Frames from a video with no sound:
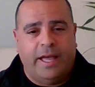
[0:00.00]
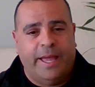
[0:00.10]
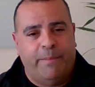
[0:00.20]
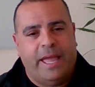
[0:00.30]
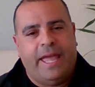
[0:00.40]

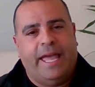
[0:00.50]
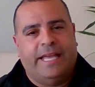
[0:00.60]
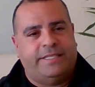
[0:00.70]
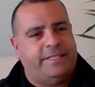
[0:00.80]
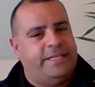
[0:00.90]

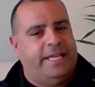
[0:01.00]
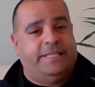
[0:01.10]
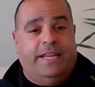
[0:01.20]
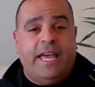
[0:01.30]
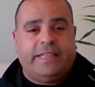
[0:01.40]
As
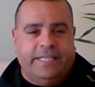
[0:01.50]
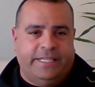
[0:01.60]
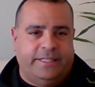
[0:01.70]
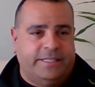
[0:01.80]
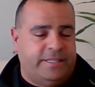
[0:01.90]
an
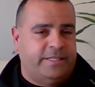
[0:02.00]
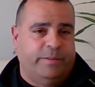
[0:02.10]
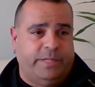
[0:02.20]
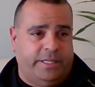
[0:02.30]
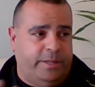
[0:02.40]
athlete, this is
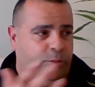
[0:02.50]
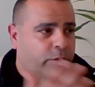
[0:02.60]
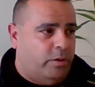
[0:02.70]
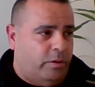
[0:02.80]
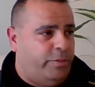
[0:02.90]
something that
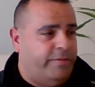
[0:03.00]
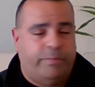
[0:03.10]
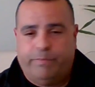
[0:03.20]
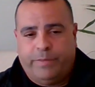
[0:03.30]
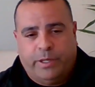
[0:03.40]

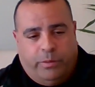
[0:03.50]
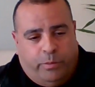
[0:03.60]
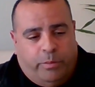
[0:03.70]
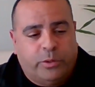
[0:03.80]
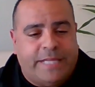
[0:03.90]

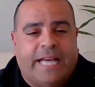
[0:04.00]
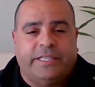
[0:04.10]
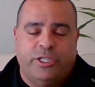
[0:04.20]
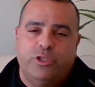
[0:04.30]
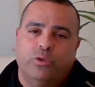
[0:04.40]
most
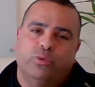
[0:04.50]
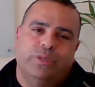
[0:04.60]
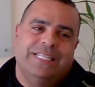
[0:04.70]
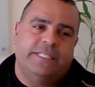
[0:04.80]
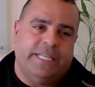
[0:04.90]
athletes do
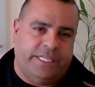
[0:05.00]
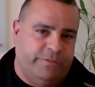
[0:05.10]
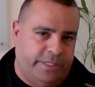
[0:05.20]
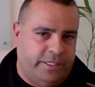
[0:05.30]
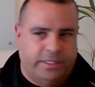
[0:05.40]

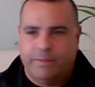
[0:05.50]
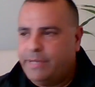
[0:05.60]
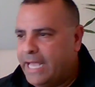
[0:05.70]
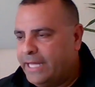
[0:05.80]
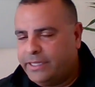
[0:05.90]
instinctively.
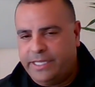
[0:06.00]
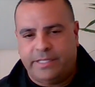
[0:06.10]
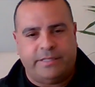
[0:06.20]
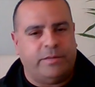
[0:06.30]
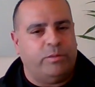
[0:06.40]
Olympic
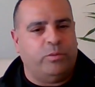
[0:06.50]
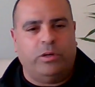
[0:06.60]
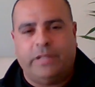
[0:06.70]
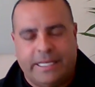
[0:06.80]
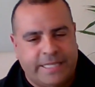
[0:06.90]
athletes,
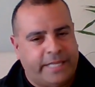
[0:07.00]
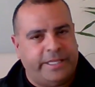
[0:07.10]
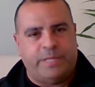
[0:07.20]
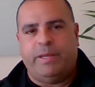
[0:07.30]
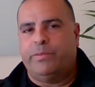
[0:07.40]
world class
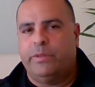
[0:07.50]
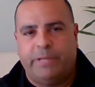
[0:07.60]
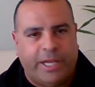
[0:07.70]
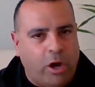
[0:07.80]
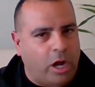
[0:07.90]
athletes, people who
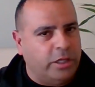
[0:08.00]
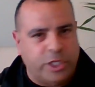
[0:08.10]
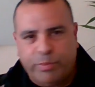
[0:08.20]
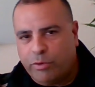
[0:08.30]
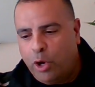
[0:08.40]
play
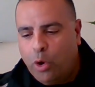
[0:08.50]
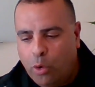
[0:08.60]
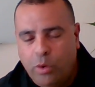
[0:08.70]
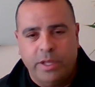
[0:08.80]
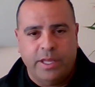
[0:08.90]
college,
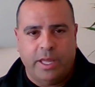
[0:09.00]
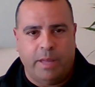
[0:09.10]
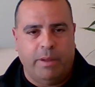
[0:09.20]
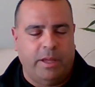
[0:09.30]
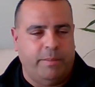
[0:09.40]
pro,
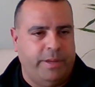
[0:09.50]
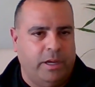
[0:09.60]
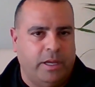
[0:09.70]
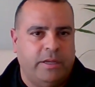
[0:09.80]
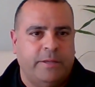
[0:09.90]
above and
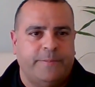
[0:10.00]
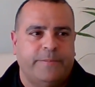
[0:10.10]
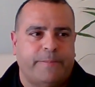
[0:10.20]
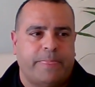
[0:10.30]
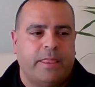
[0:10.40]
beyond.
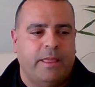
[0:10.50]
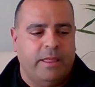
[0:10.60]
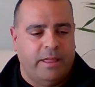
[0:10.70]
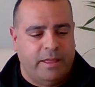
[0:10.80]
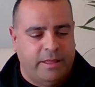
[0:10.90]

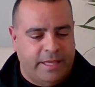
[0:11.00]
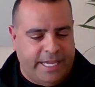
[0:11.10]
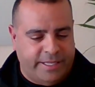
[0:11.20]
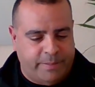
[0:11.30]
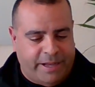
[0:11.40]

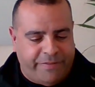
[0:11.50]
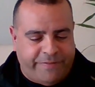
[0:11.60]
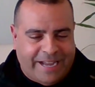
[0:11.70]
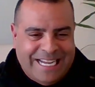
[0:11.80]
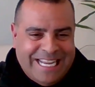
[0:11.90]
And it's about
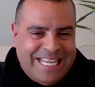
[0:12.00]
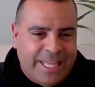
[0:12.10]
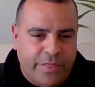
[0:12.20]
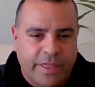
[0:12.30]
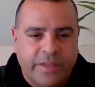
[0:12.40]

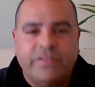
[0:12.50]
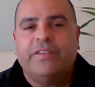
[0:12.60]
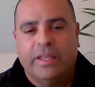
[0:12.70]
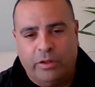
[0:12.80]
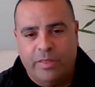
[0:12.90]
finding the
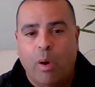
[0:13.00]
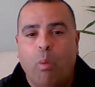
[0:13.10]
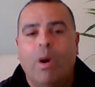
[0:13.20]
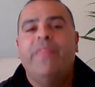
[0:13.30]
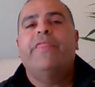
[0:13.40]
skill, the
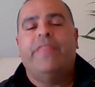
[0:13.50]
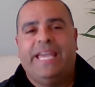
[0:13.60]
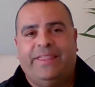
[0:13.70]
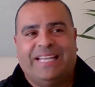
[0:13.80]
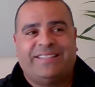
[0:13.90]
one
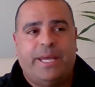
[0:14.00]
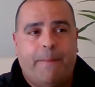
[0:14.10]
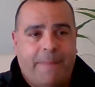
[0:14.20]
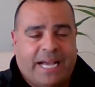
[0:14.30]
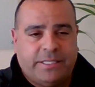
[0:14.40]
thing that's going
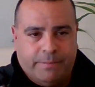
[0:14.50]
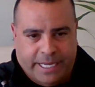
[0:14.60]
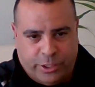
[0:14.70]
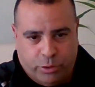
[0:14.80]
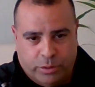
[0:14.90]
to
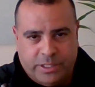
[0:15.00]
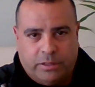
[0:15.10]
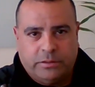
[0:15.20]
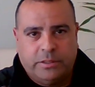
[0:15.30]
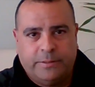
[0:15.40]
maximize your
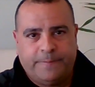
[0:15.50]
result,